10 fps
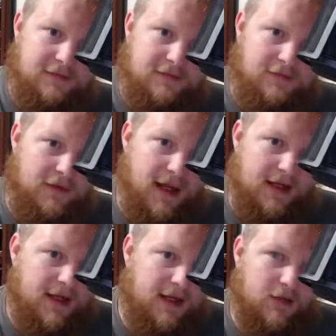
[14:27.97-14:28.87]
fine,
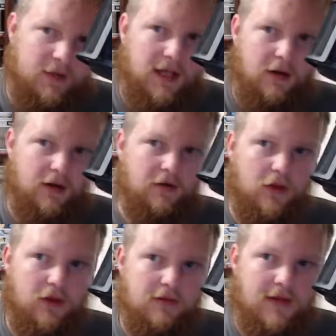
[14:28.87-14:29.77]
I don't care, as long
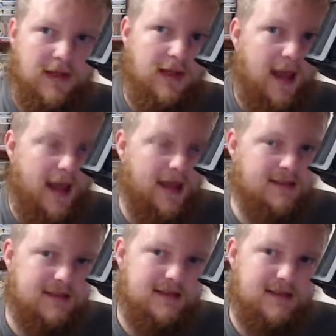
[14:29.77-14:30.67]
as I can
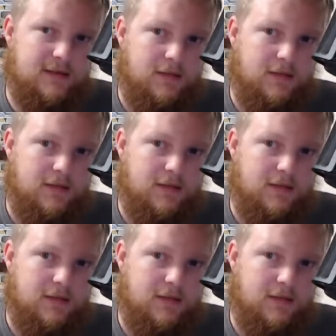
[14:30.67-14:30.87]
access it